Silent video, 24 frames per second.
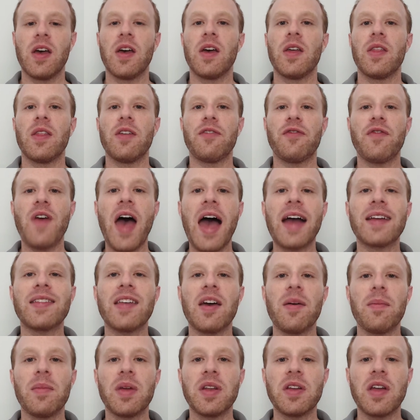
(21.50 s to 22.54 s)
The fact
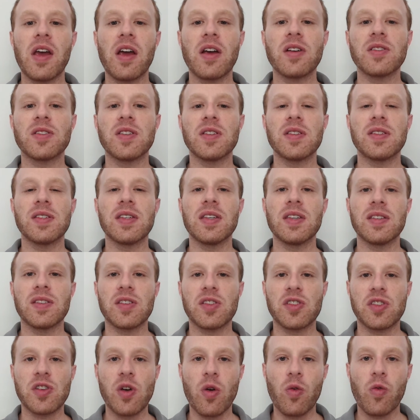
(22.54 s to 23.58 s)
that Meniere's disease is
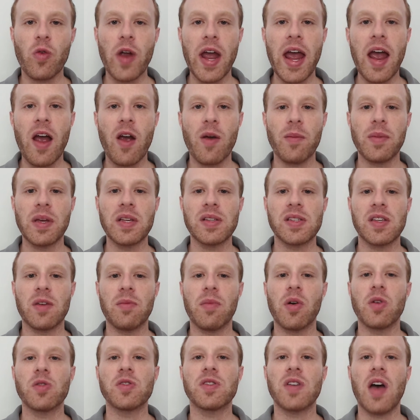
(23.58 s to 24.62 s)
so rare means that
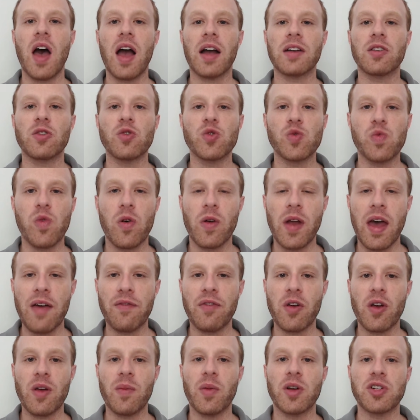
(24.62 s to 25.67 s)
most doctors won't have
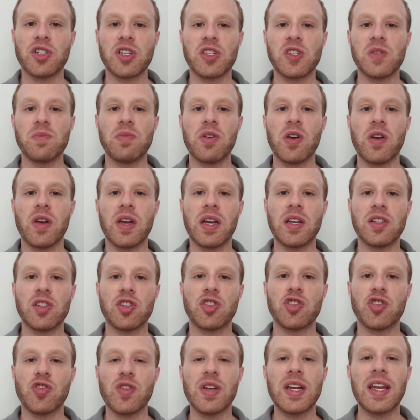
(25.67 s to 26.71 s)
very much experience
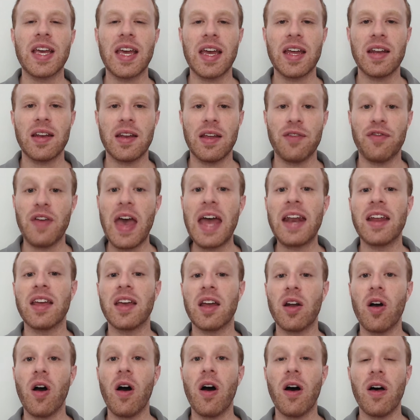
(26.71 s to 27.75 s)
treating it, if any
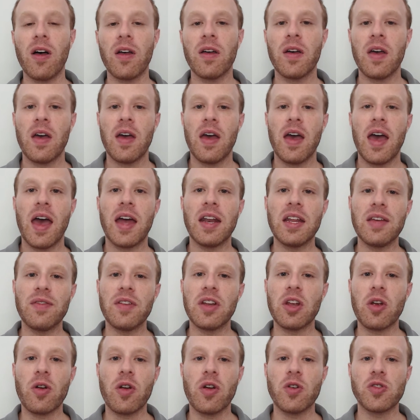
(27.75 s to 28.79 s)
at all. And even
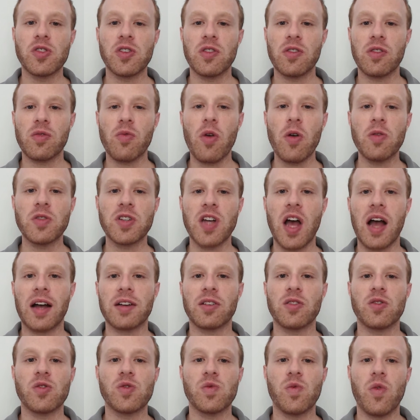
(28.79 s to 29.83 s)
ear, nose, and throat
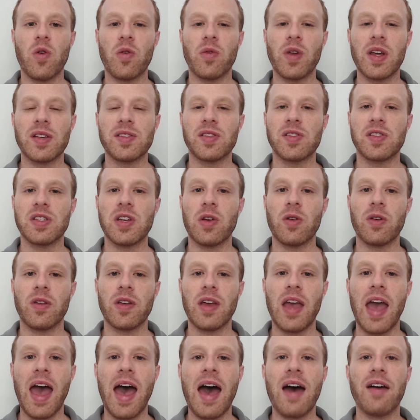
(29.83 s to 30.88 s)
doctors won't necessarily
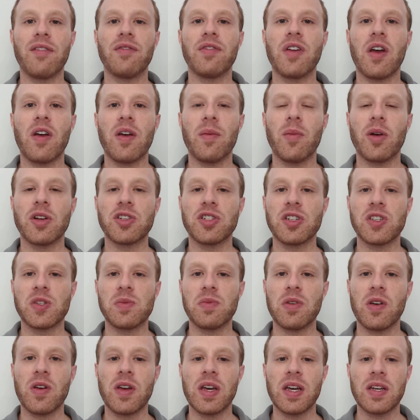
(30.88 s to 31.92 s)
have very much
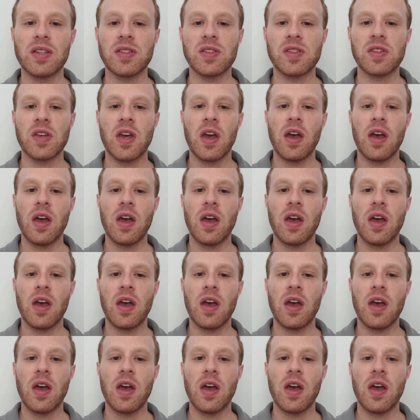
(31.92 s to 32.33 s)
experience.